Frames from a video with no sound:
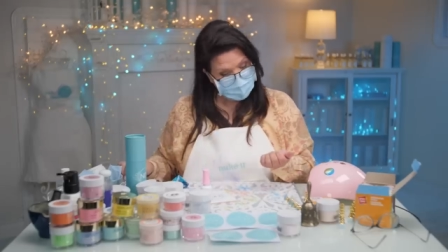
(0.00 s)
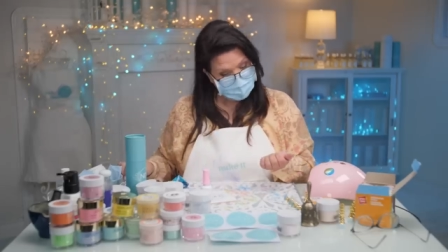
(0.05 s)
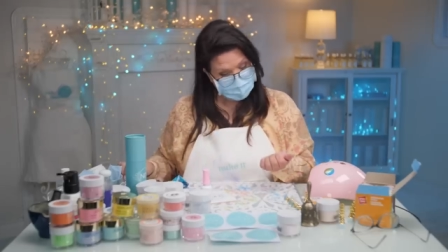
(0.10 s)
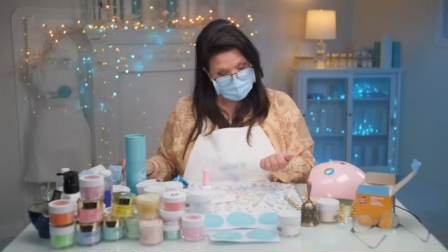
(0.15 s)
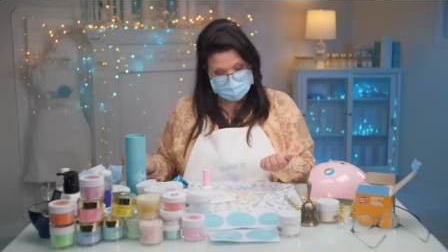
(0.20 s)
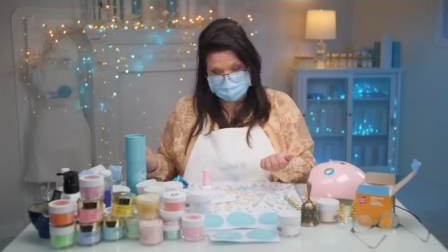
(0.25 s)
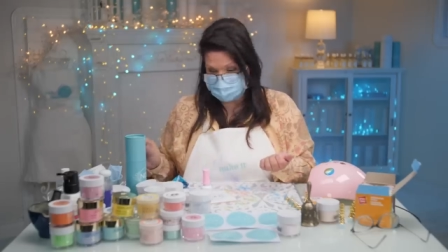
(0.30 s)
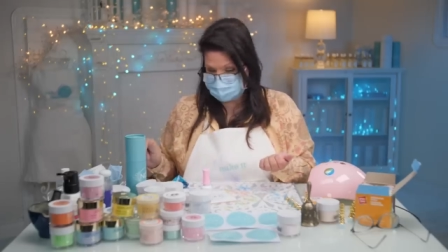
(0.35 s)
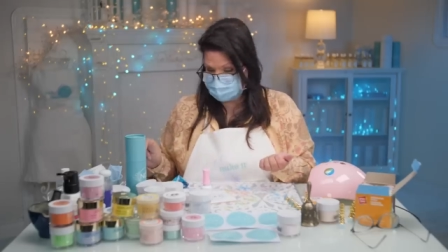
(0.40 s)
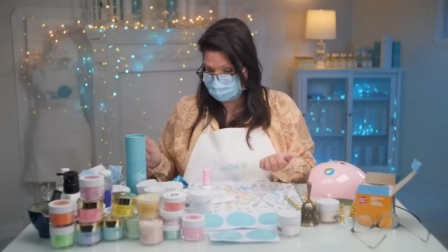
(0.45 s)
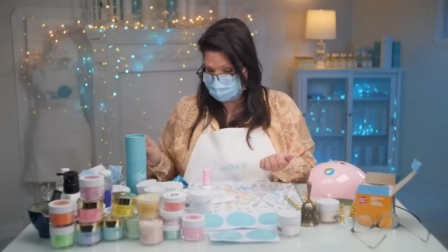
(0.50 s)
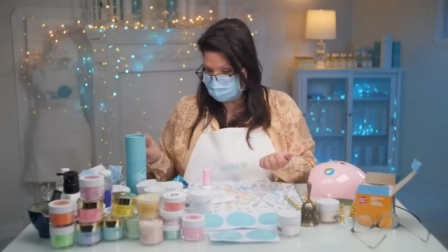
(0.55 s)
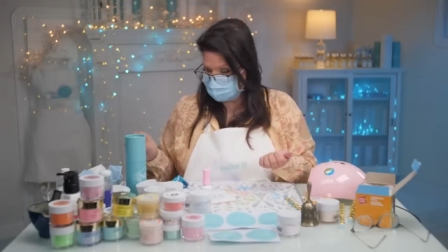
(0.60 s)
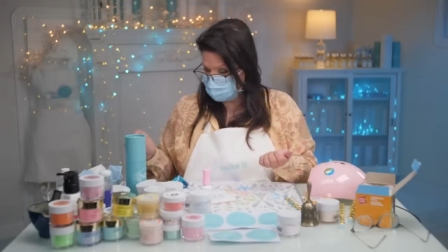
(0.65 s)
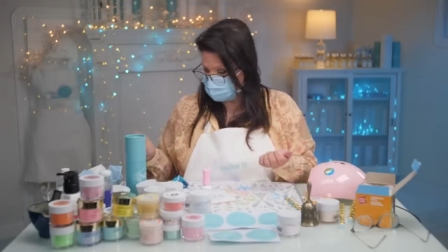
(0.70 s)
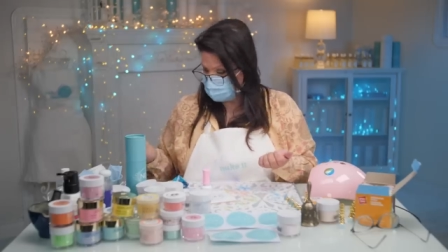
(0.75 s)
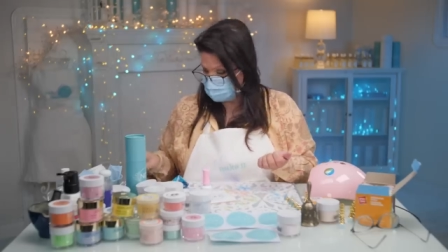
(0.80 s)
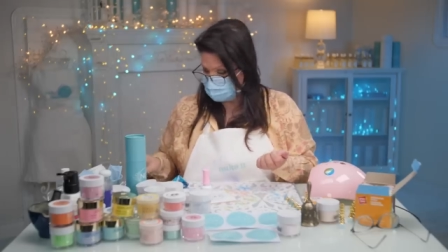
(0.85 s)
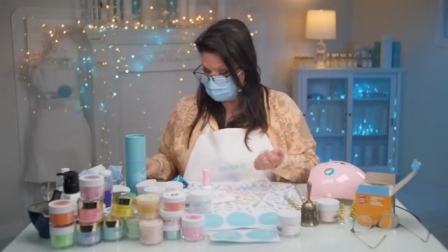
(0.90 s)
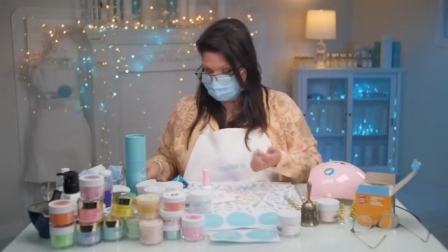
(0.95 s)
we
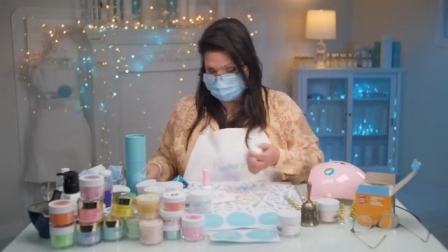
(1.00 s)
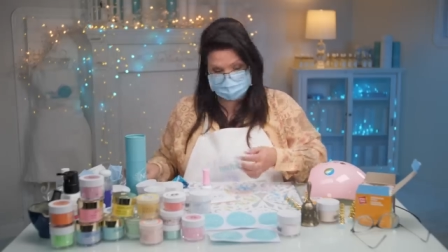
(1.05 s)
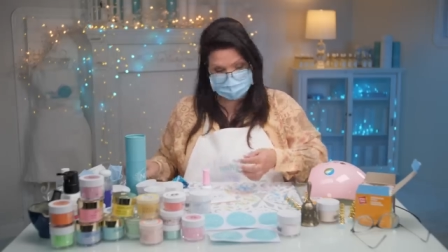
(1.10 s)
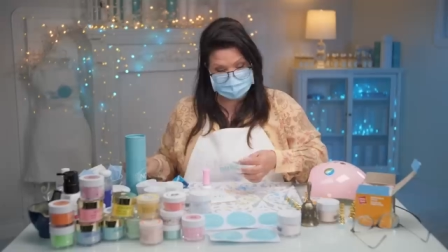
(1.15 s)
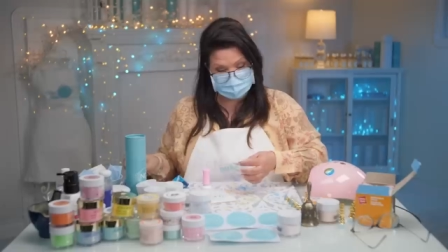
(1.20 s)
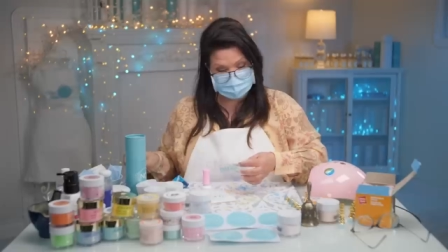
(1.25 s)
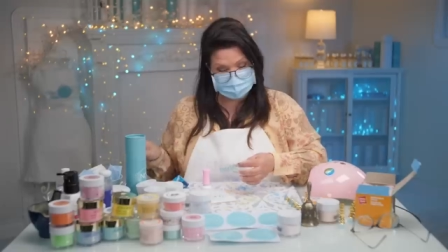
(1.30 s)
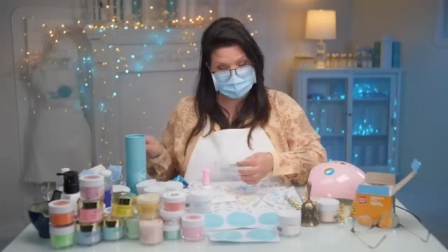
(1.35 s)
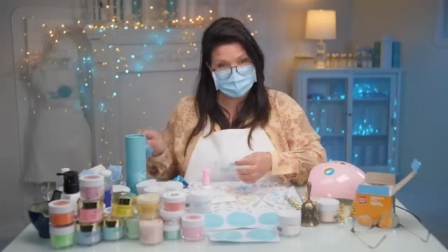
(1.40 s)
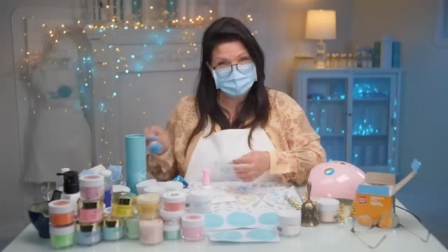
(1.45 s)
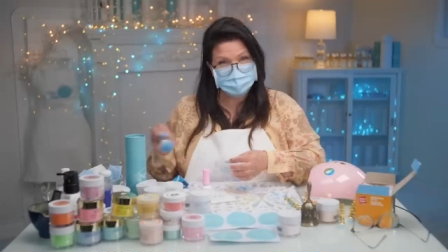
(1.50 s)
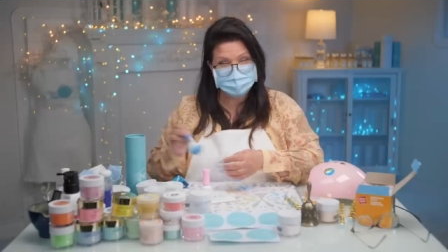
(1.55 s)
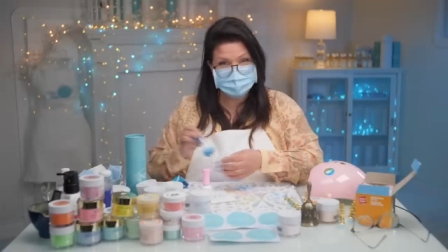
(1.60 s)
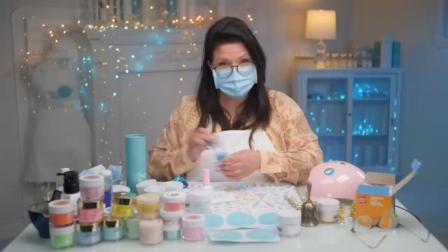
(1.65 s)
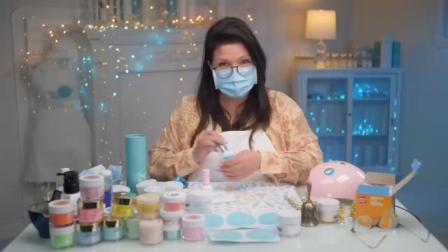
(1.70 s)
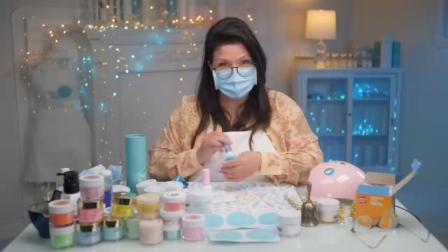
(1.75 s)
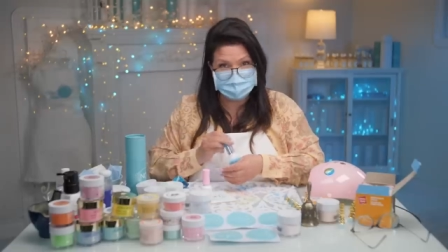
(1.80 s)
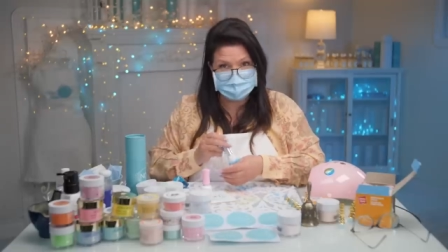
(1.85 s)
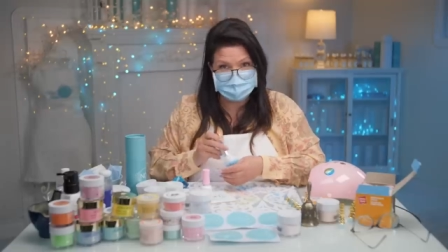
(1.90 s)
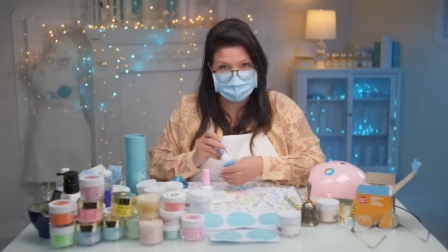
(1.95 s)
are ready to
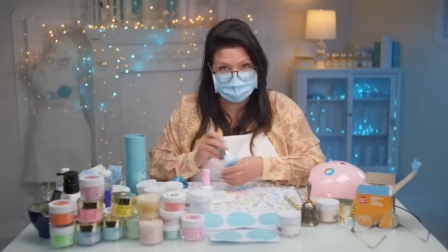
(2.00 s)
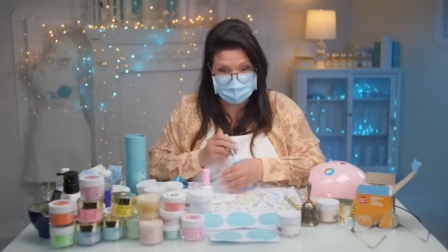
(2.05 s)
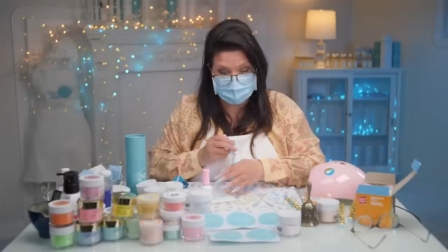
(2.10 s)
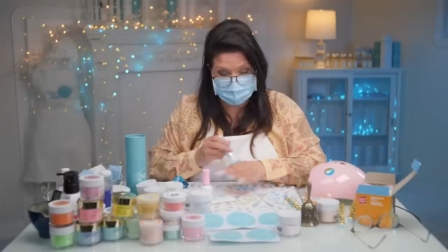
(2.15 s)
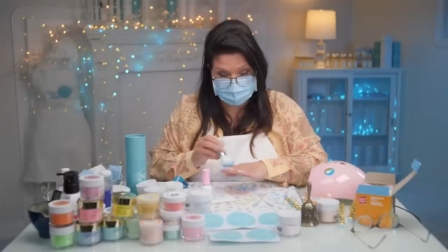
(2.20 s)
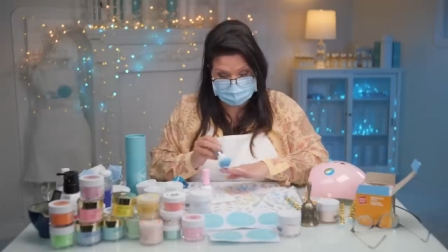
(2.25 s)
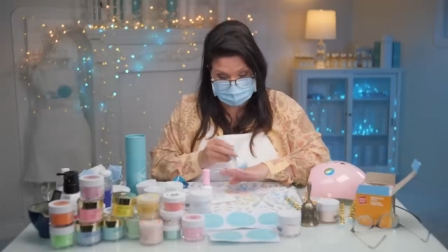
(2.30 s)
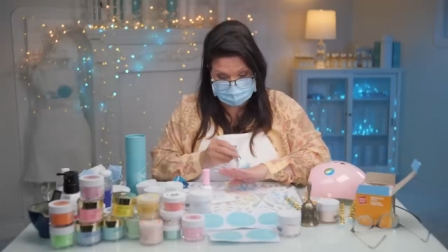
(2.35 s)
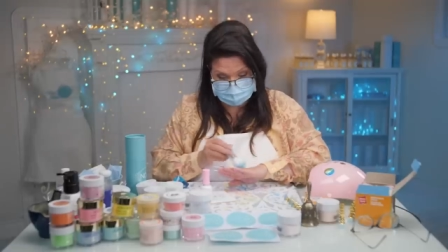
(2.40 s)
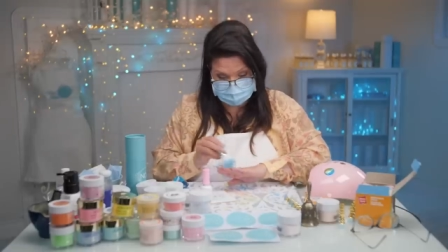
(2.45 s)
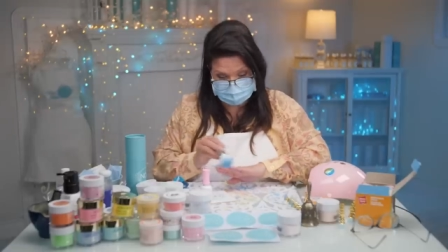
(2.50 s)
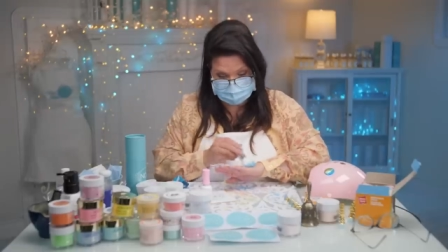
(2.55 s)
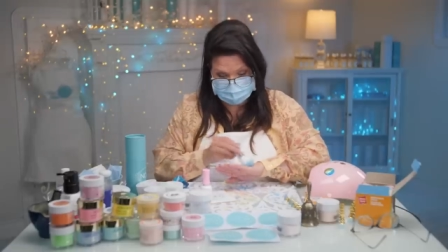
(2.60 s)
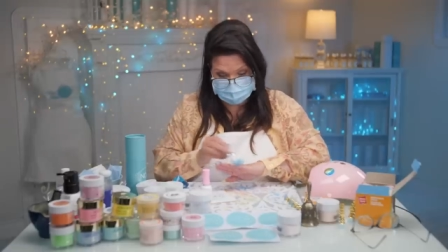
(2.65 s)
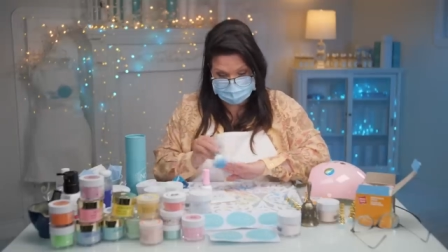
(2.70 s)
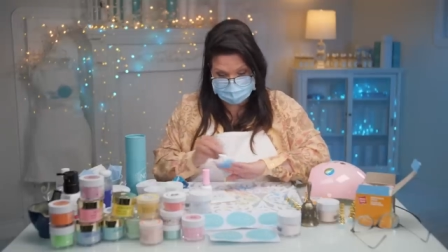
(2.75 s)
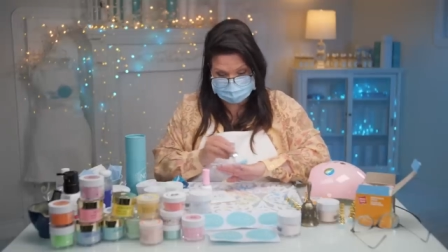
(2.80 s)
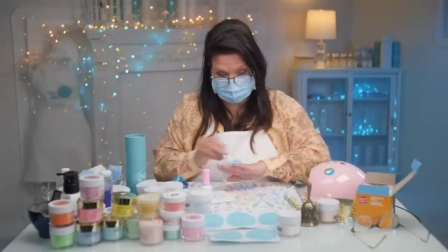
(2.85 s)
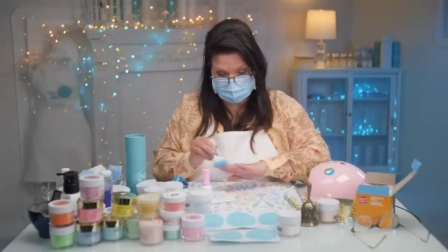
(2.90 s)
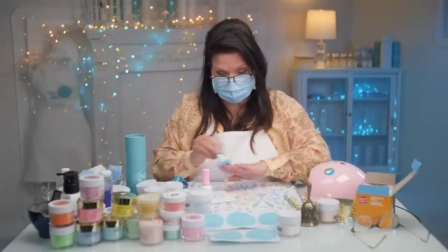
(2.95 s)
dust and add the
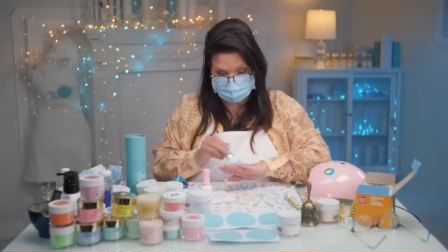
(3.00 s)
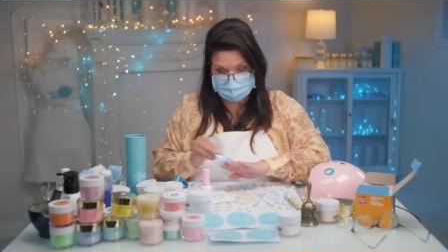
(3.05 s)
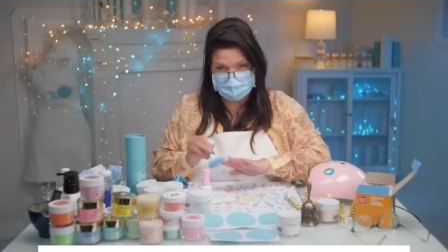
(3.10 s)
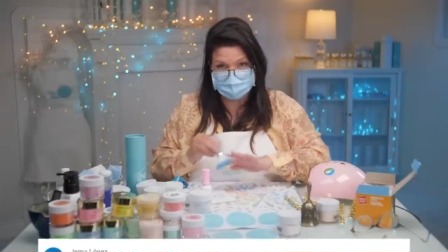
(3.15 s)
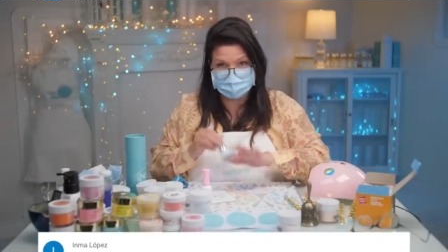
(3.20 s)
top coat.